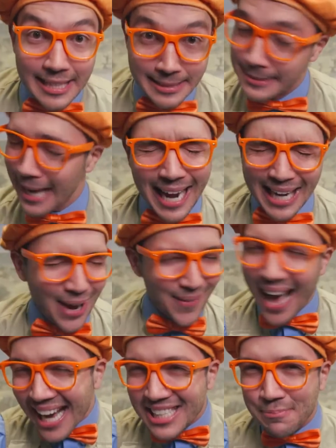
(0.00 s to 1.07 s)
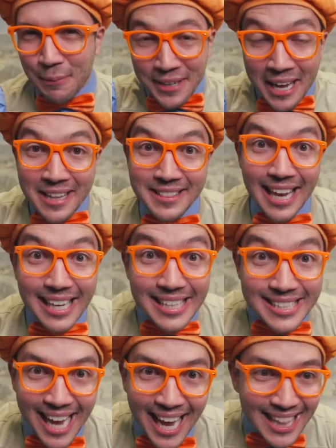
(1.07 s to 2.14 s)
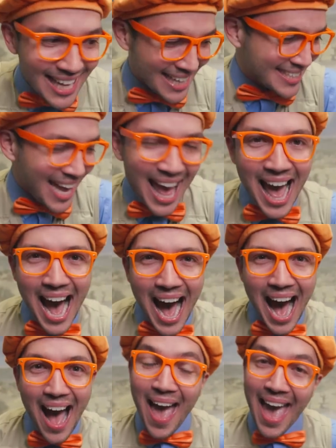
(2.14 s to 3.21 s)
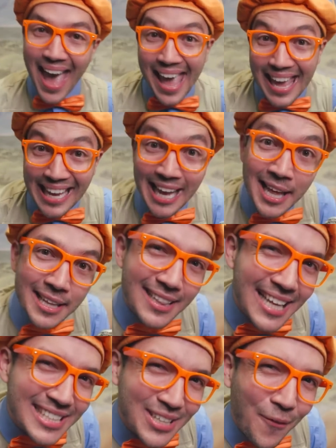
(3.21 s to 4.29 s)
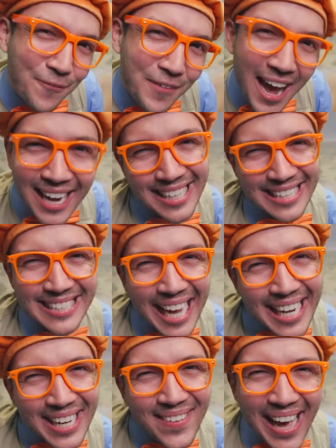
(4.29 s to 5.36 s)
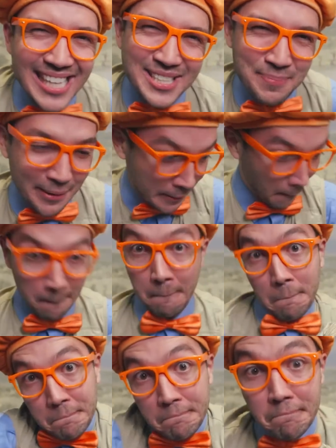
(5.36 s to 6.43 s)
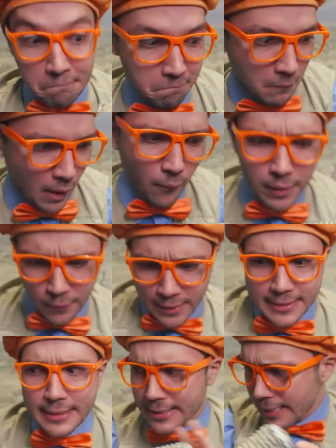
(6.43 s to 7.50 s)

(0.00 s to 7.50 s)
a dino expert, can tell us. Hey, let's go find a dino expert. I wonder what this